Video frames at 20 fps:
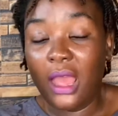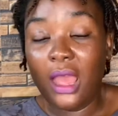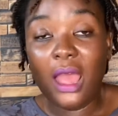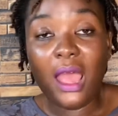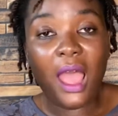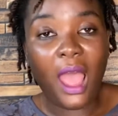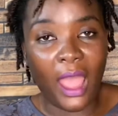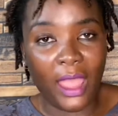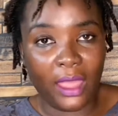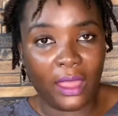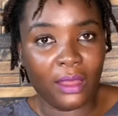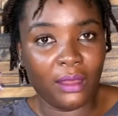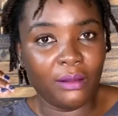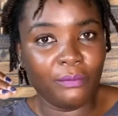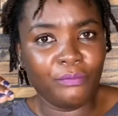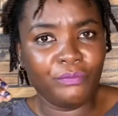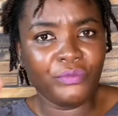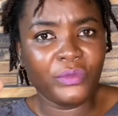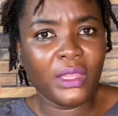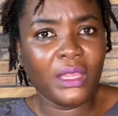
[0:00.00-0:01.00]

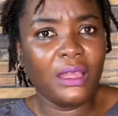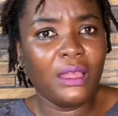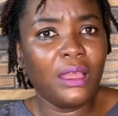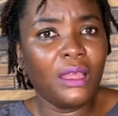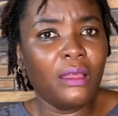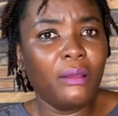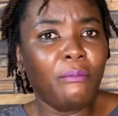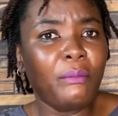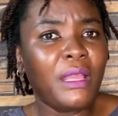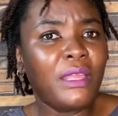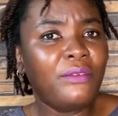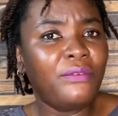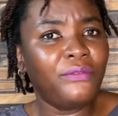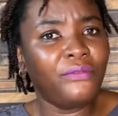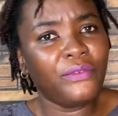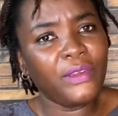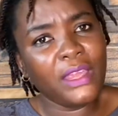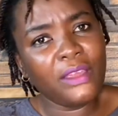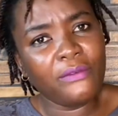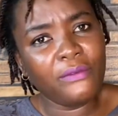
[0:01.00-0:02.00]
My
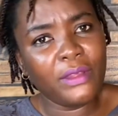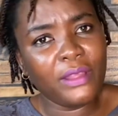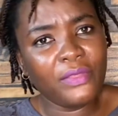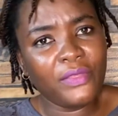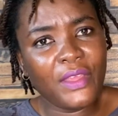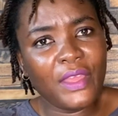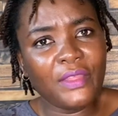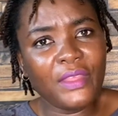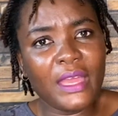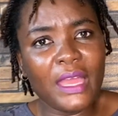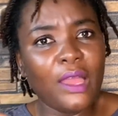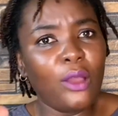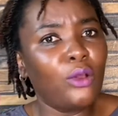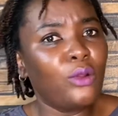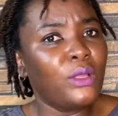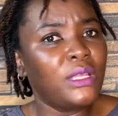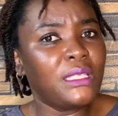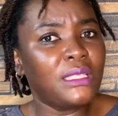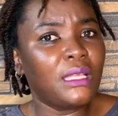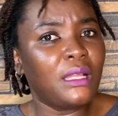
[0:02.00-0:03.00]
favorite thing that I
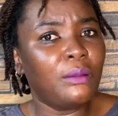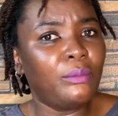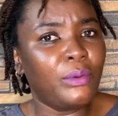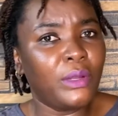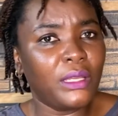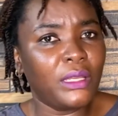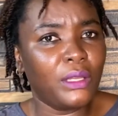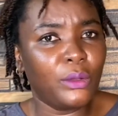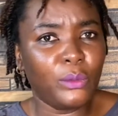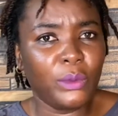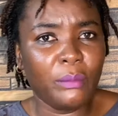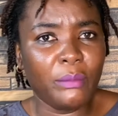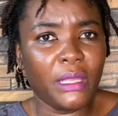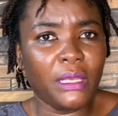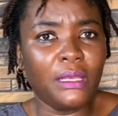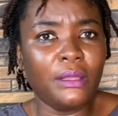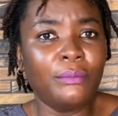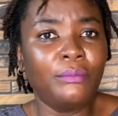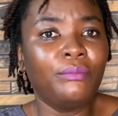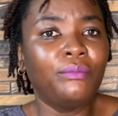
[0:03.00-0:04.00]
always tell pregnant
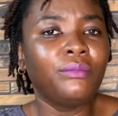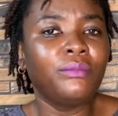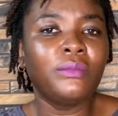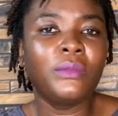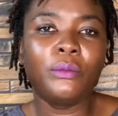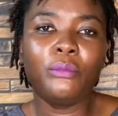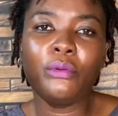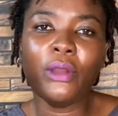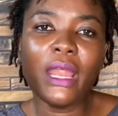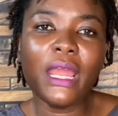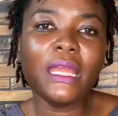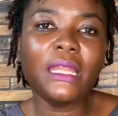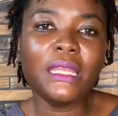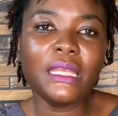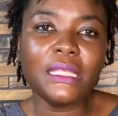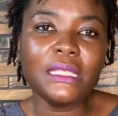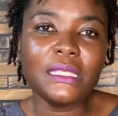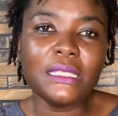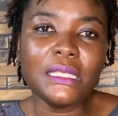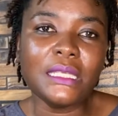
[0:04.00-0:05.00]
women:
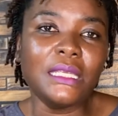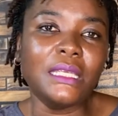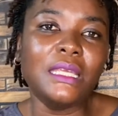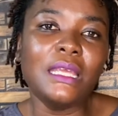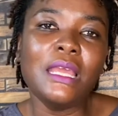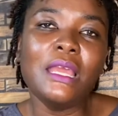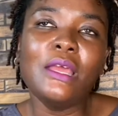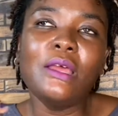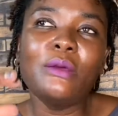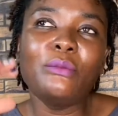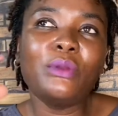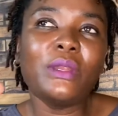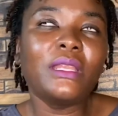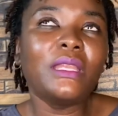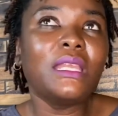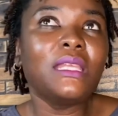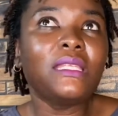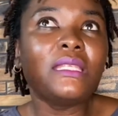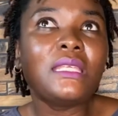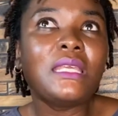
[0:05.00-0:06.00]
pregnancy
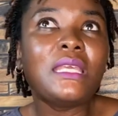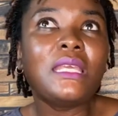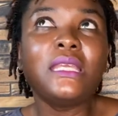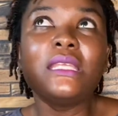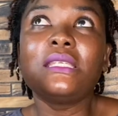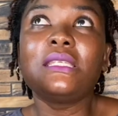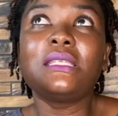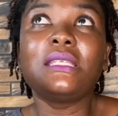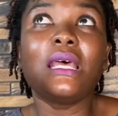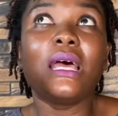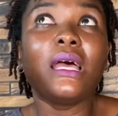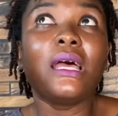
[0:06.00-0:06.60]
is